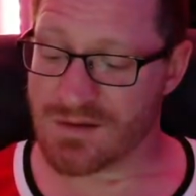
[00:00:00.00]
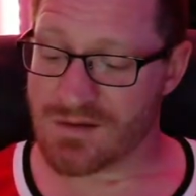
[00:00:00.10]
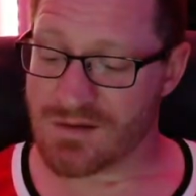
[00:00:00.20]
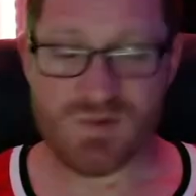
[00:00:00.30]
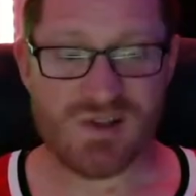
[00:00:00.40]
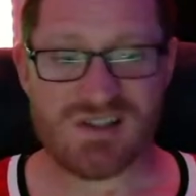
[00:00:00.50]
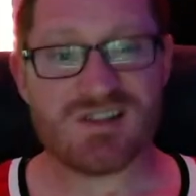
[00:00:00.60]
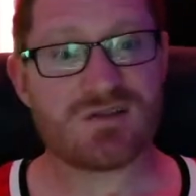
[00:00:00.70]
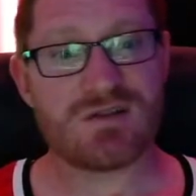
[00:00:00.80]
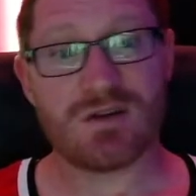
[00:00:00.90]
Especially
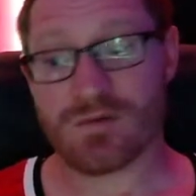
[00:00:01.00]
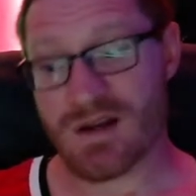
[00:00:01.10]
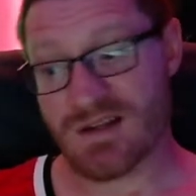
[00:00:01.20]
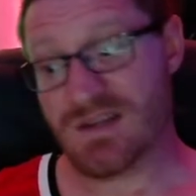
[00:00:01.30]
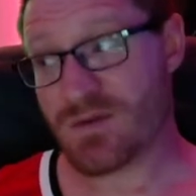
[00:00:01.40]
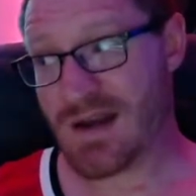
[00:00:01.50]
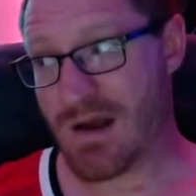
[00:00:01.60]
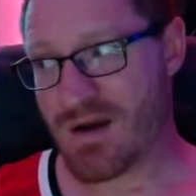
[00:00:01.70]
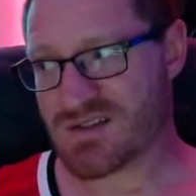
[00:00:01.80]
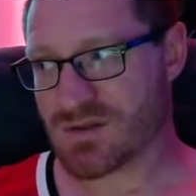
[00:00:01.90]
because, even right
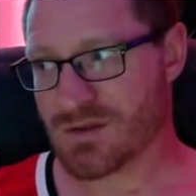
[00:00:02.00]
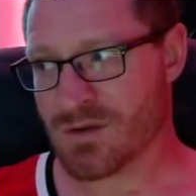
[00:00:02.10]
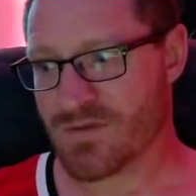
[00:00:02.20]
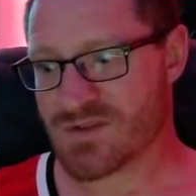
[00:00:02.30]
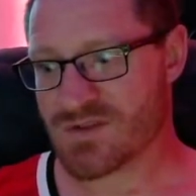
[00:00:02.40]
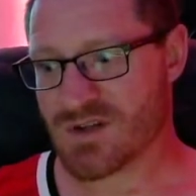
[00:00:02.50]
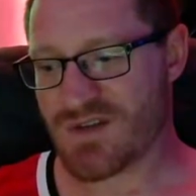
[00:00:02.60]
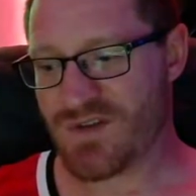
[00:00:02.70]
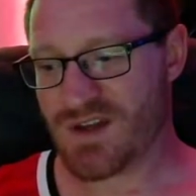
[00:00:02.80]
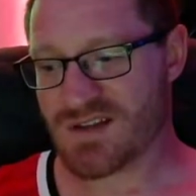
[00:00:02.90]
now, I still don't know if it's
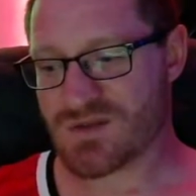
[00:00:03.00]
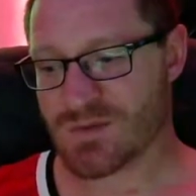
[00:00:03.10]
100% fixed. So I'm